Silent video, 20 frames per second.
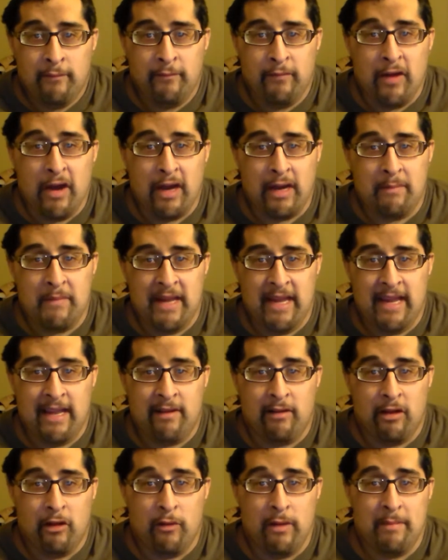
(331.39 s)
Fuck
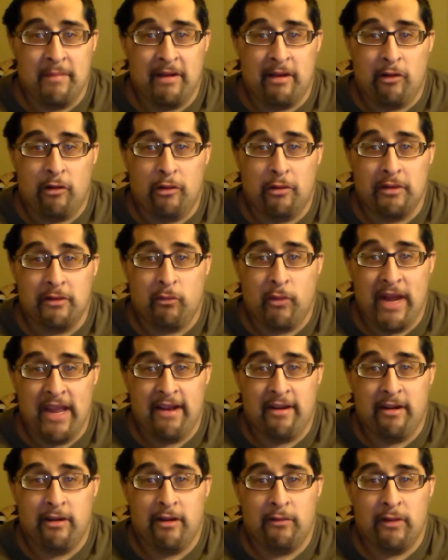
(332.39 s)
me. Lo and behold, the
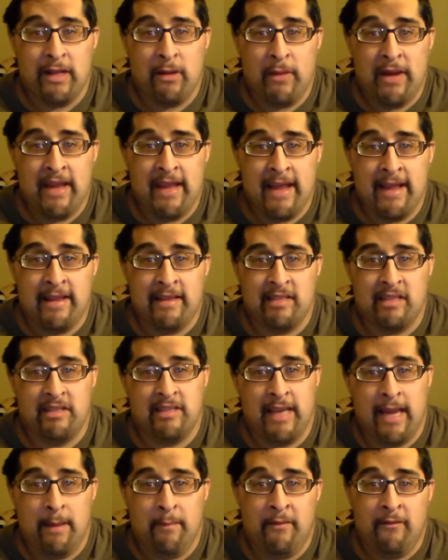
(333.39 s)
waiter that we get is the
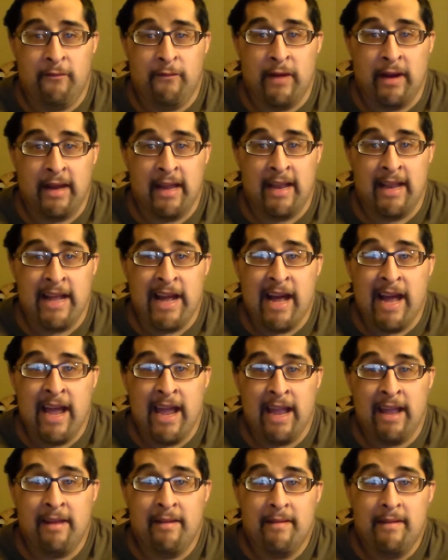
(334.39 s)
same fucking
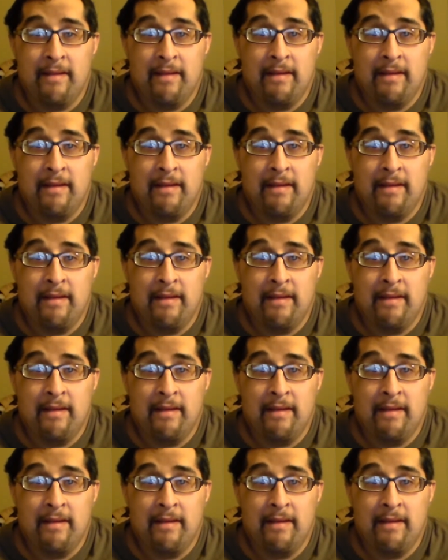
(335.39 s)
guy.